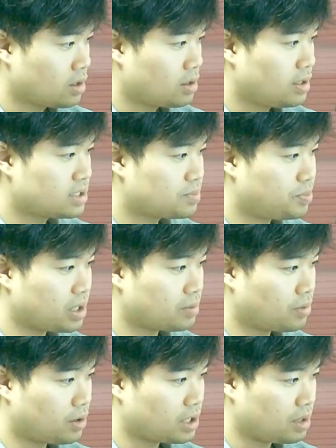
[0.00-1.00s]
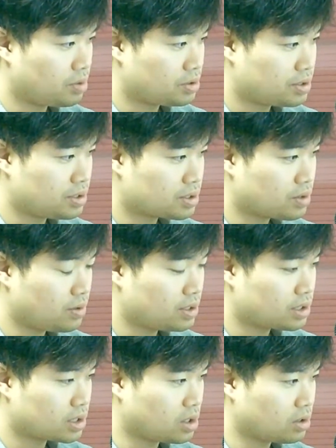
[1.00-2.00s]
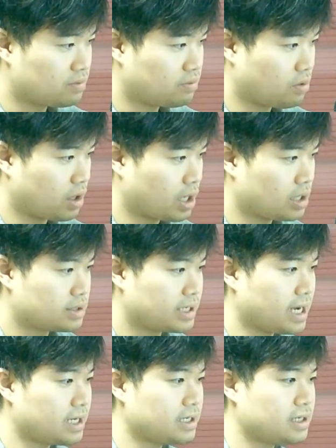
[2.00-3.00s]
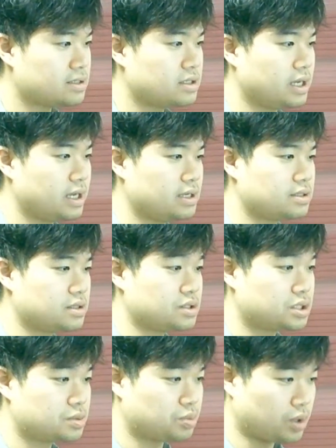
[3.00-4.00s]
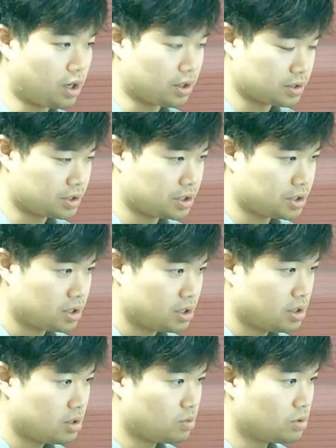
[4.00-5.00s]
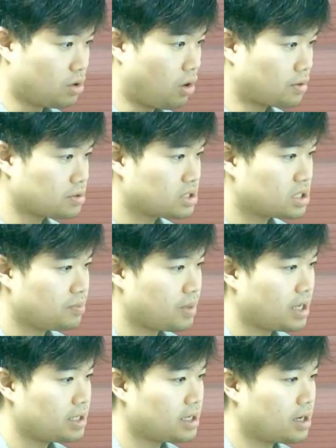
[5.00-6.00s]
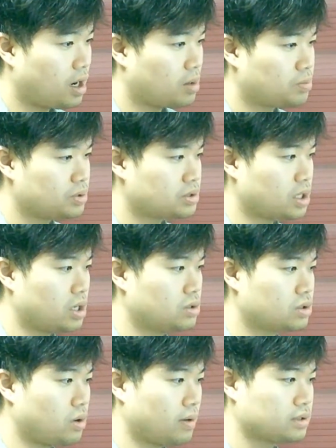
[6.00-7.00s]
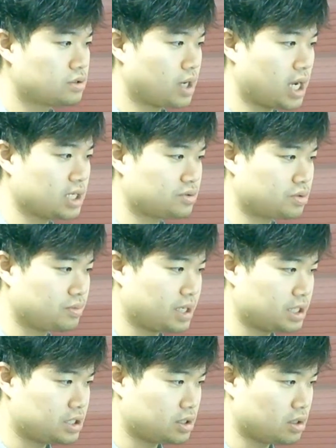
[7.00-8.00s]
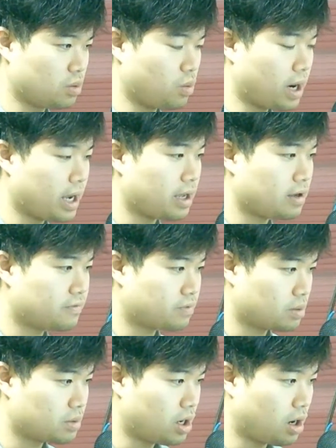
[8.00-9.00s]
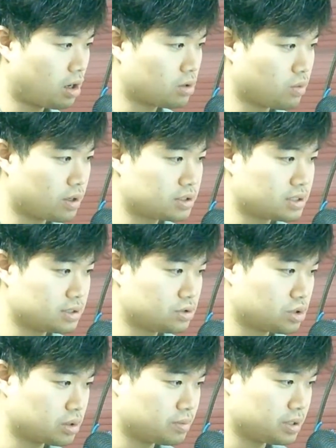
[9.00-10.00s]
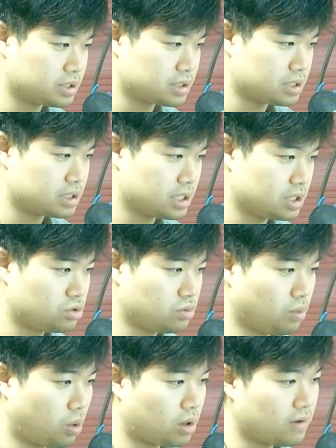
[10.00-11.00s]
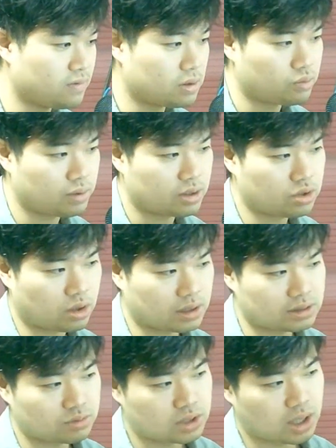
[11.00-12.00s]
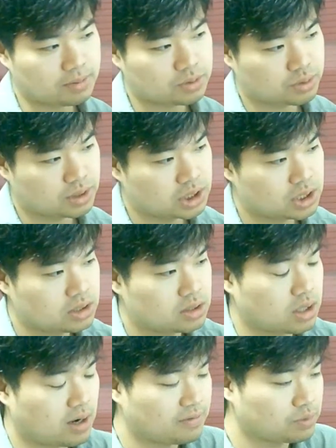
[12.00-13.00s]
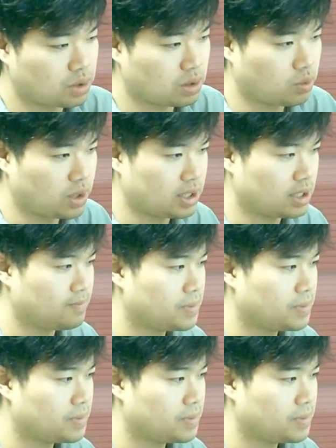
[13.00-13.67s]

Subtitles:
it's big money, but Cisco is good for it. Getting its hands on Splunk will also cement the company's ongoing transformation away from a hardware-centric business into more of a recurring subscription software one.